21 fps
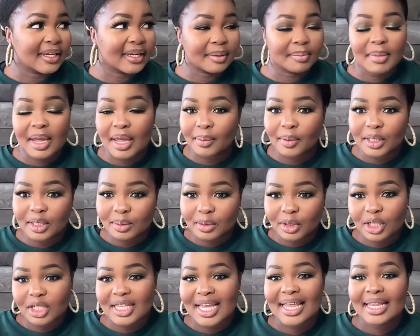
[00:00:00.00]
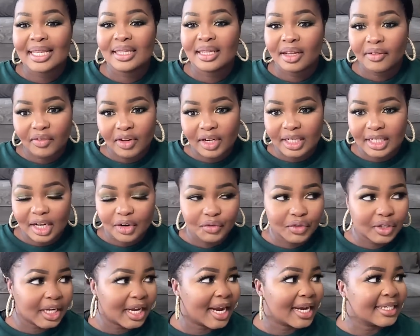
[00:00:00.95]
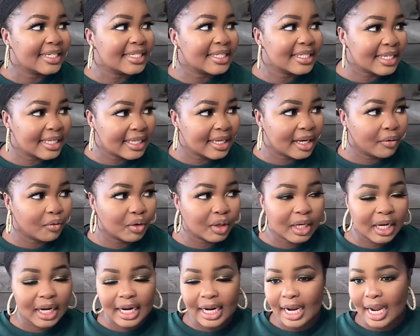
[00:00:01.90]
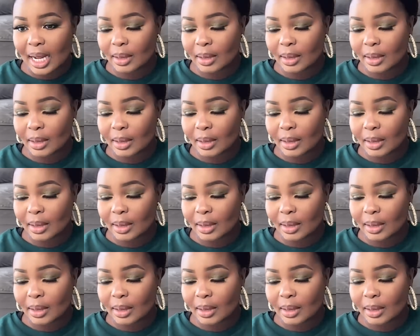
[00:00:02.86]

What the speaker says: And maybe it's because I live in it every day. I see it every day.